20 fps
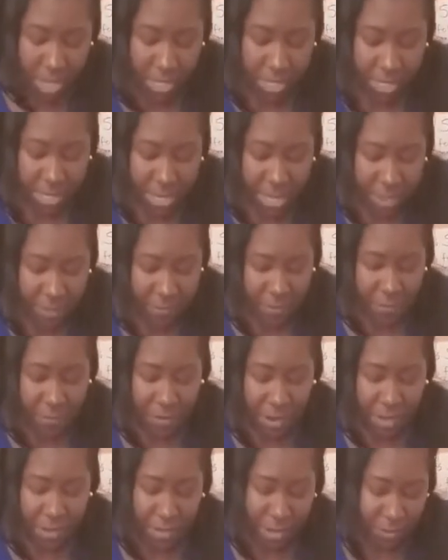Dear Heavenly
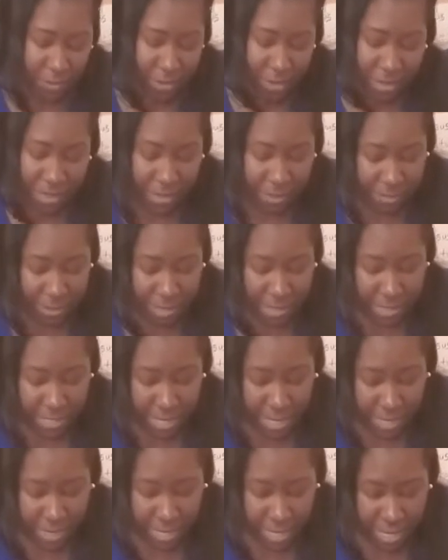Father, I want to come to you
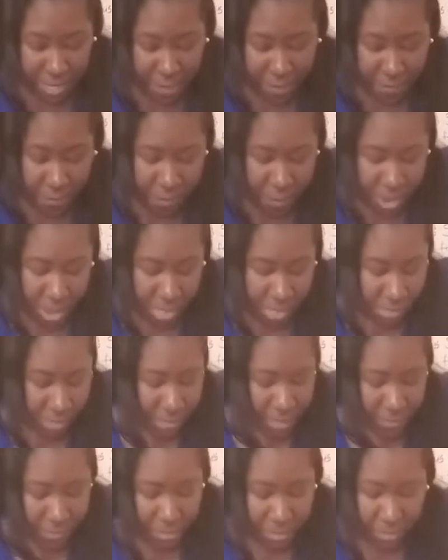saying thank you for waking us
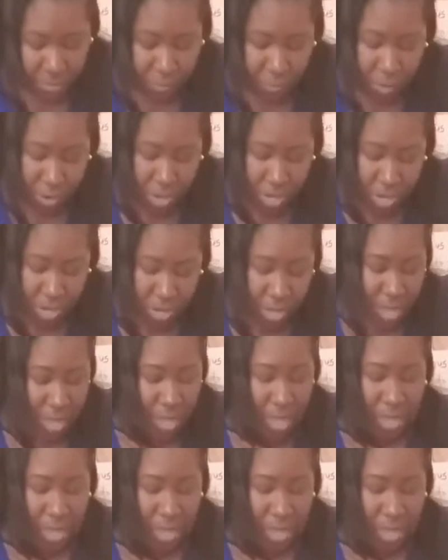up this morning.